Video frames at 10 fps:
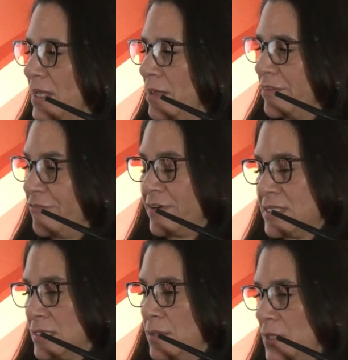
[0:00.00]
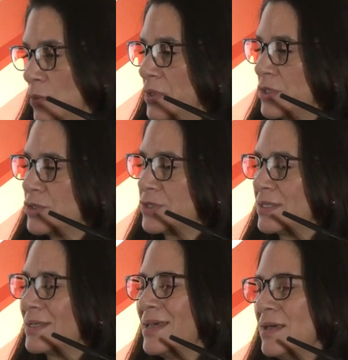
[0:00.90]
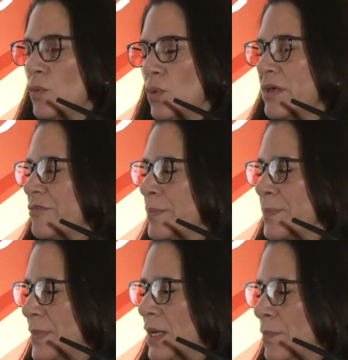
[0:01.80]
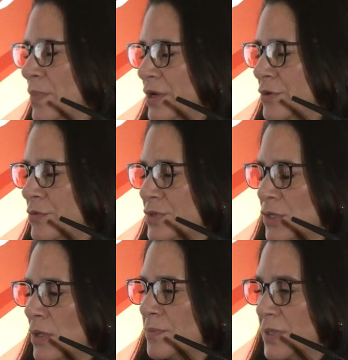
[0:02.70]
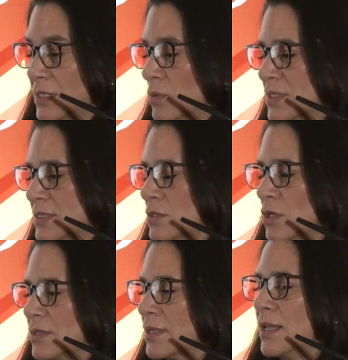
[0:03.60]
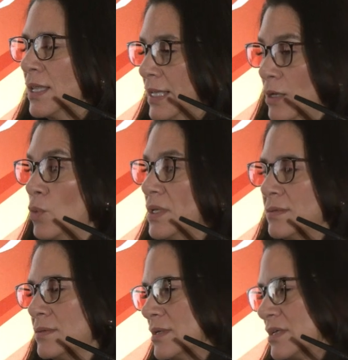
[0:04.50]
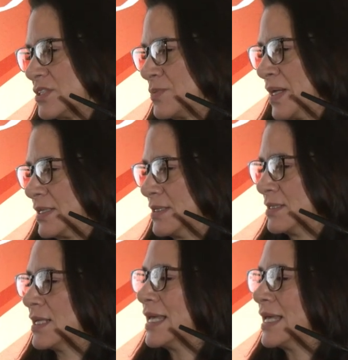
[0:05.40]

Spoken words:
the first time that we use it, we have a better result, but it was not like we expected.